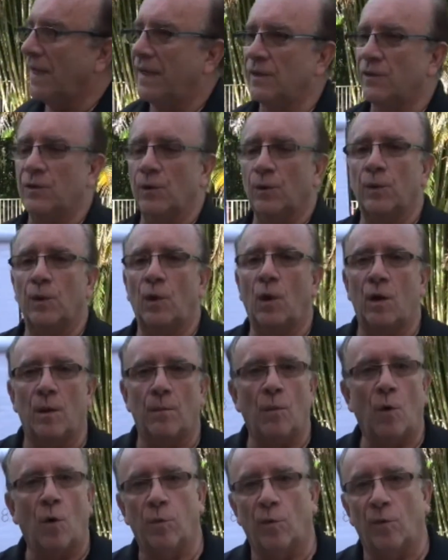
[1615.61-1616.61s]
do it on a
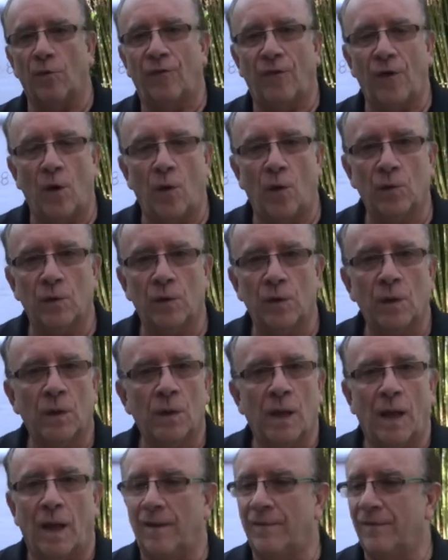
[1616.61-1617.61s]
mobile phone,
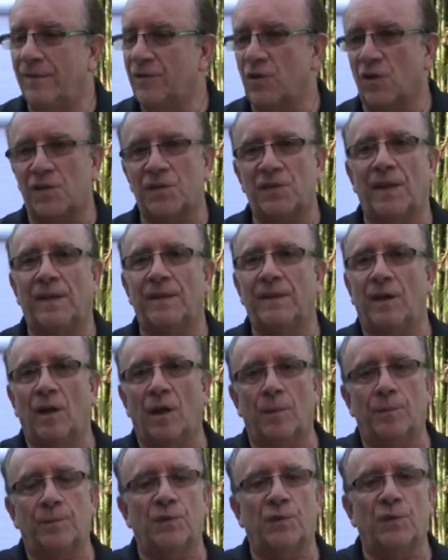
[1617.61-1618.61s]
and just send it
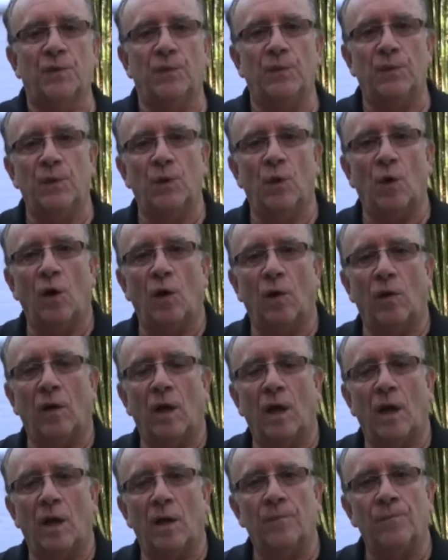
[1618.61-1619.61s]
up to your
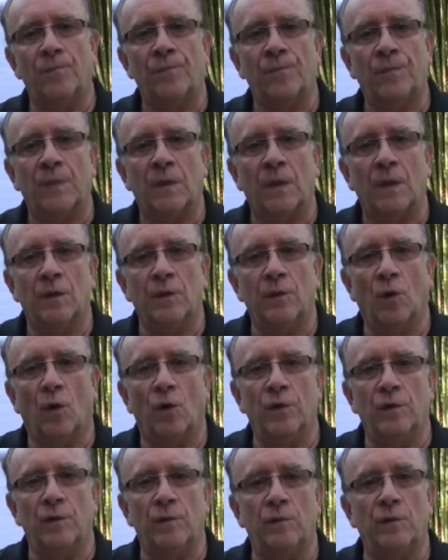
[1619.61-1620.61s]

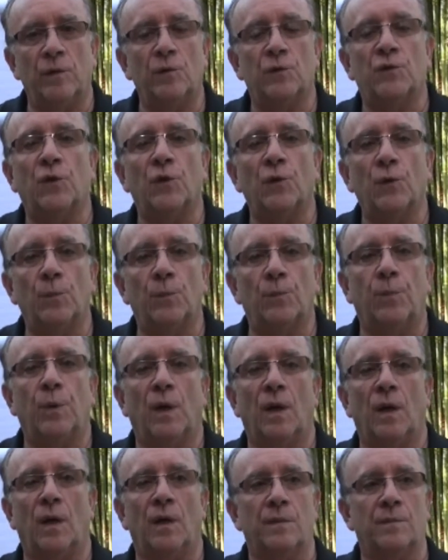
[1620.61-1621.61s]
YouTube
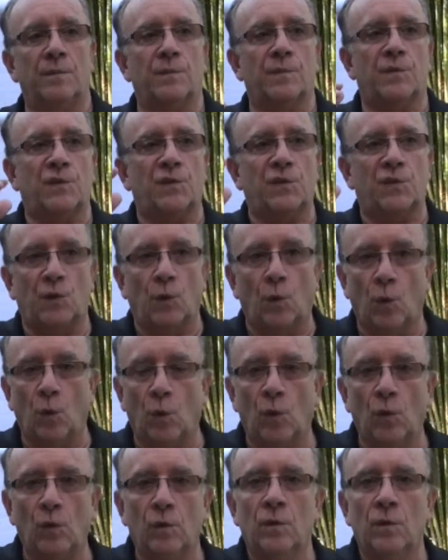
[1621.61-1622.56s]
school